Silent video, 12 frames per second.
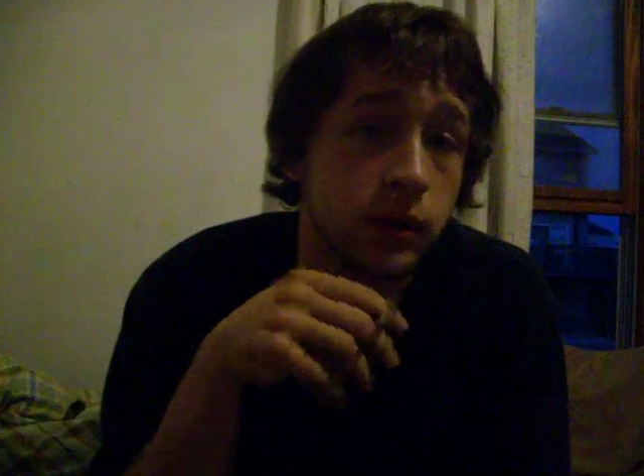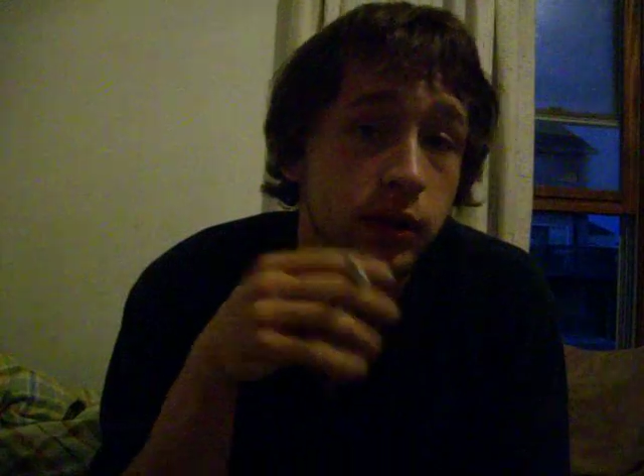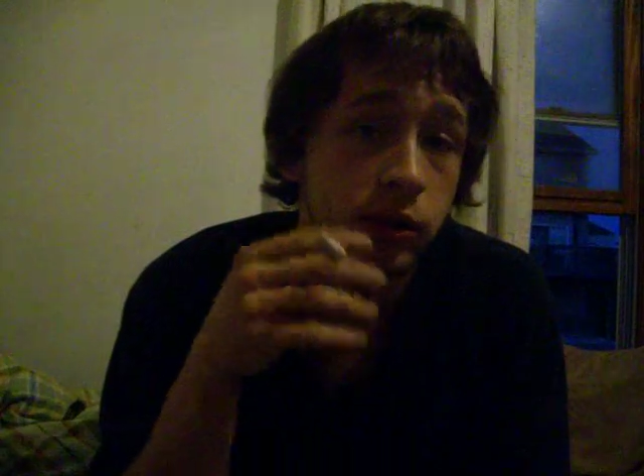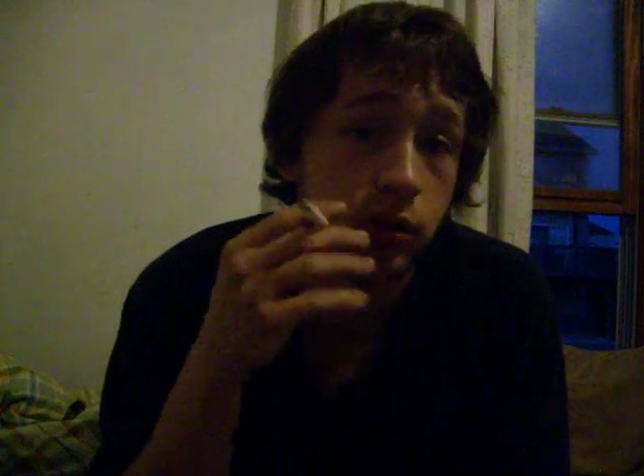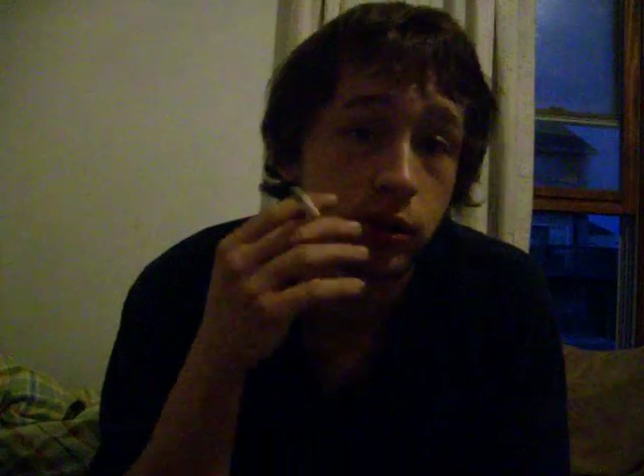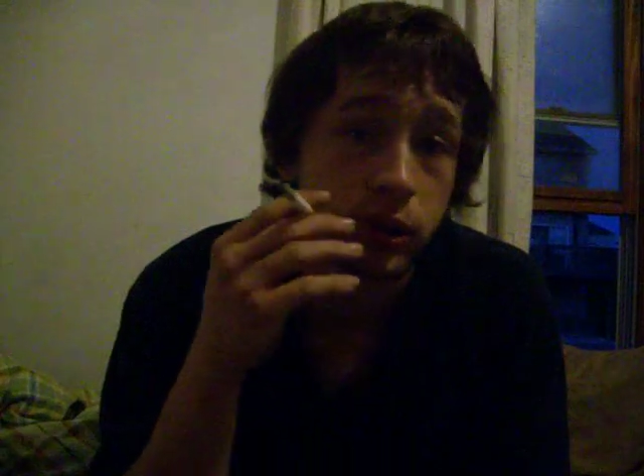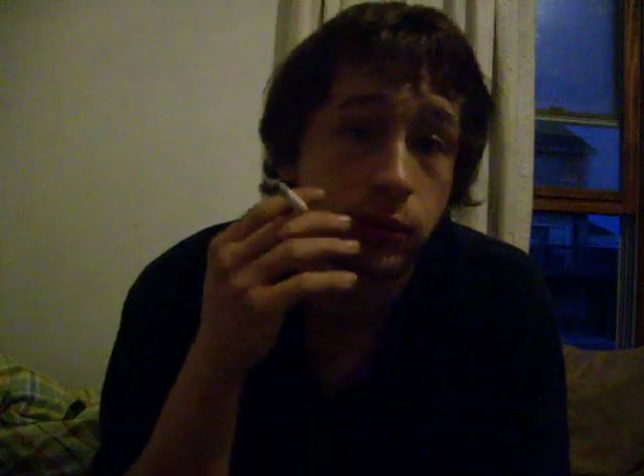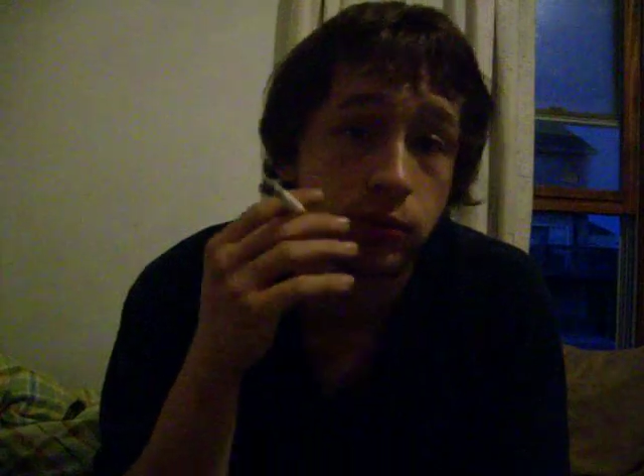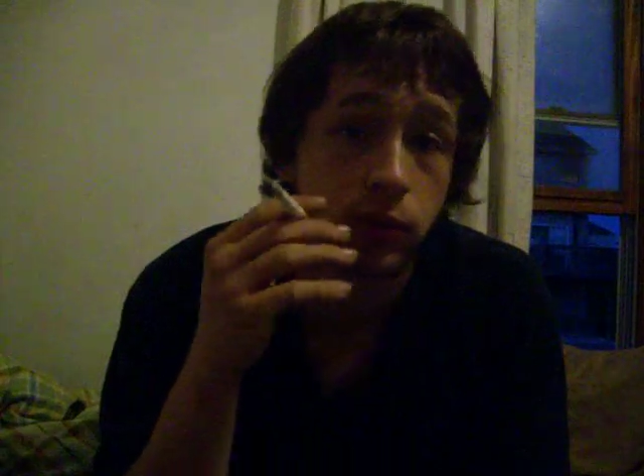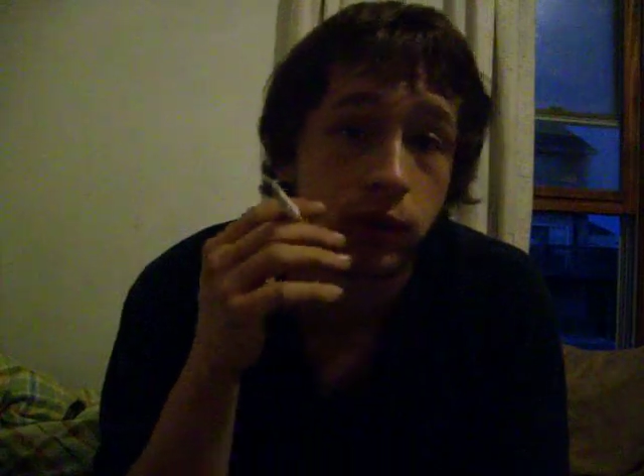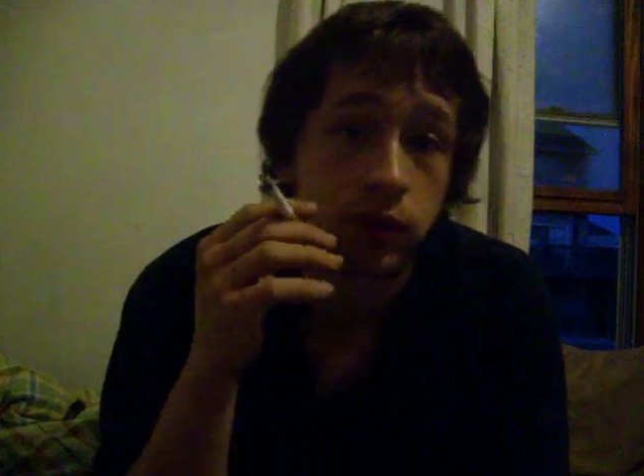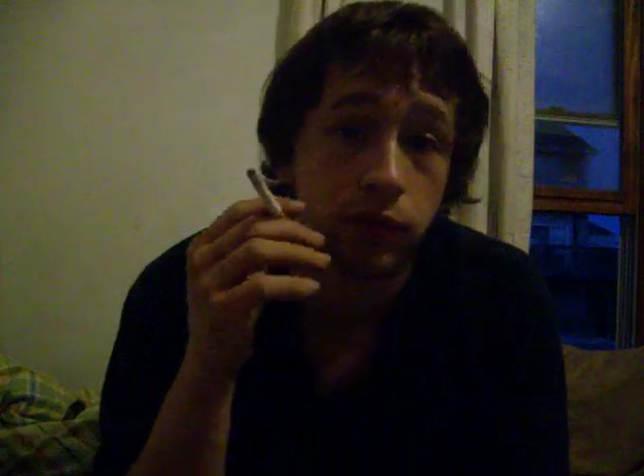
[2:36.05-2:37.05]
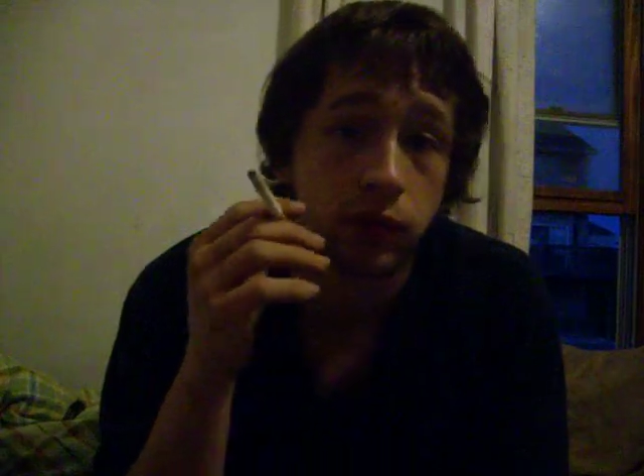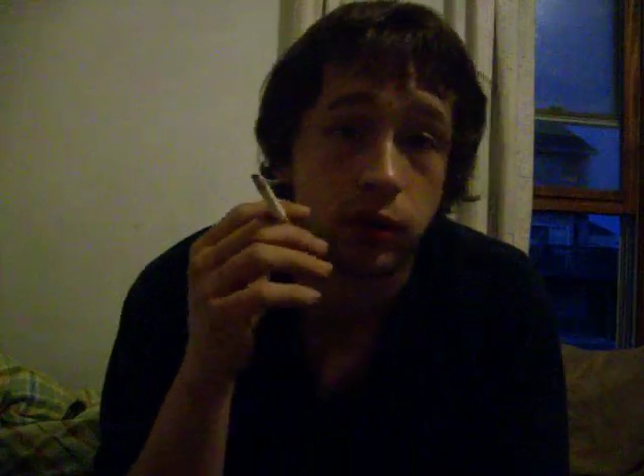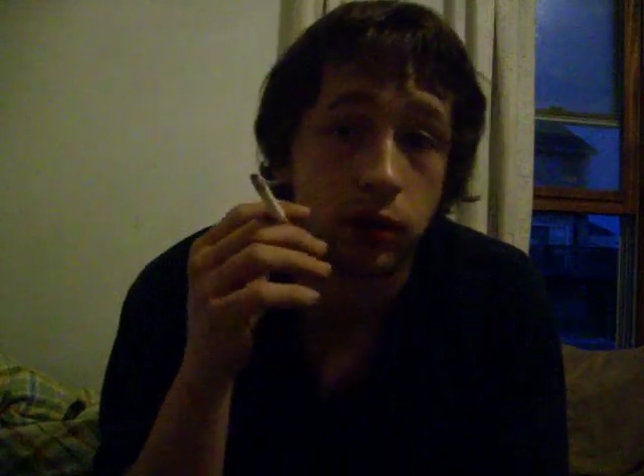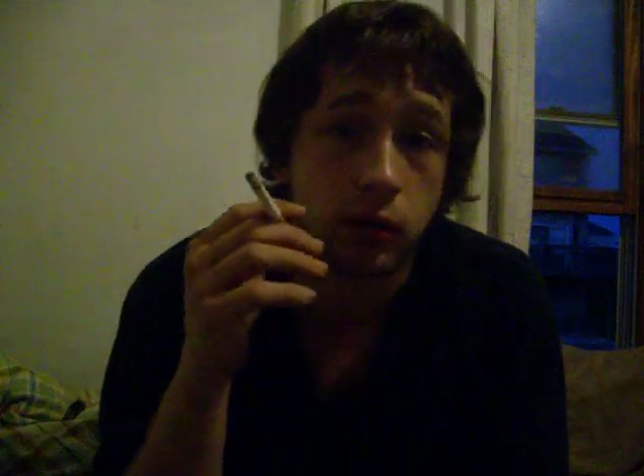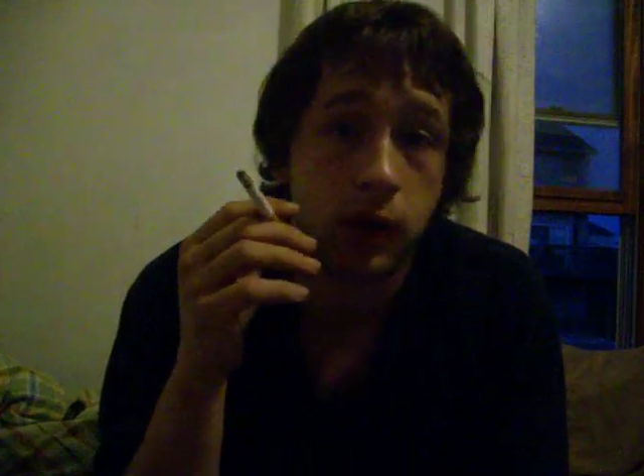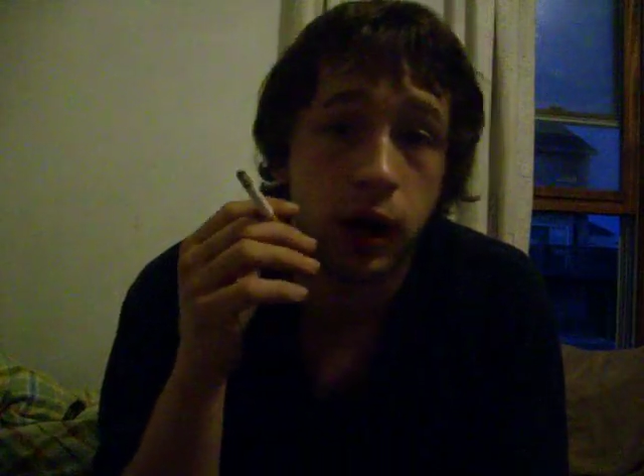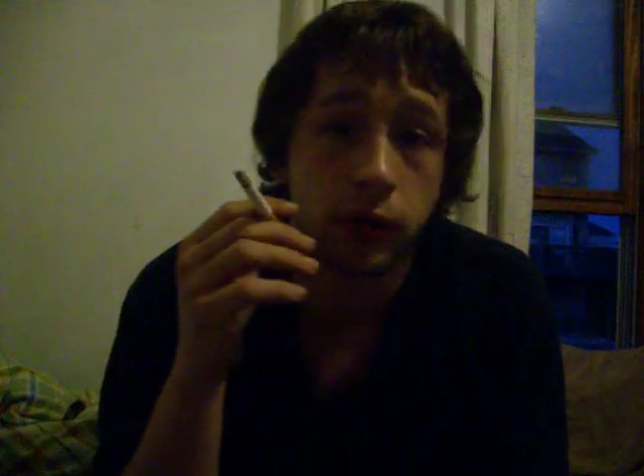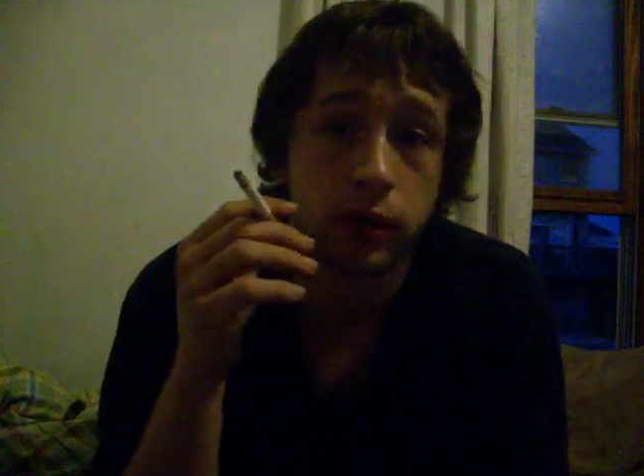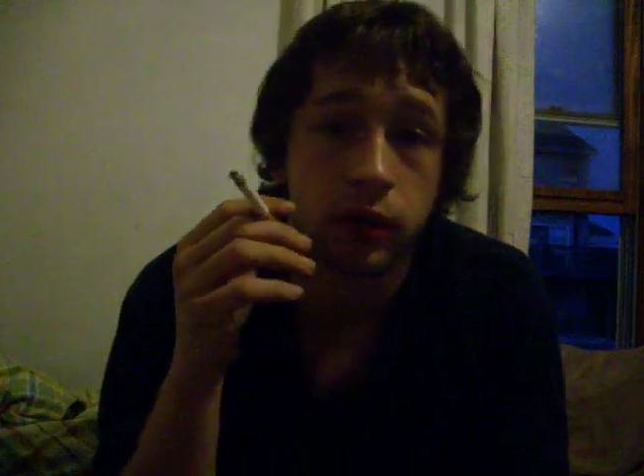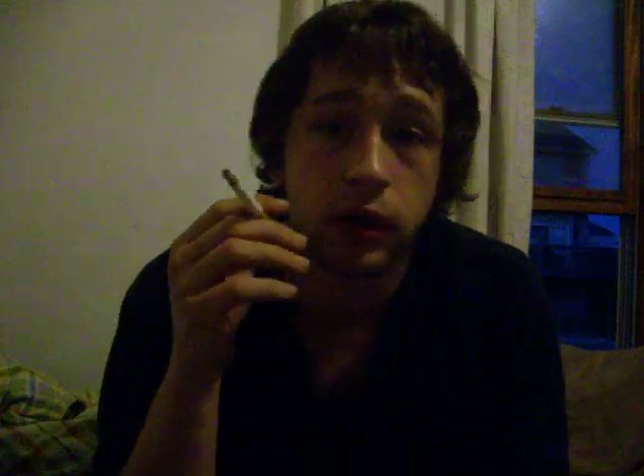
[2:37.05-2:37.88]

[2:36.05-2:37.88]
and you're going to keep the rest of it in your mouth.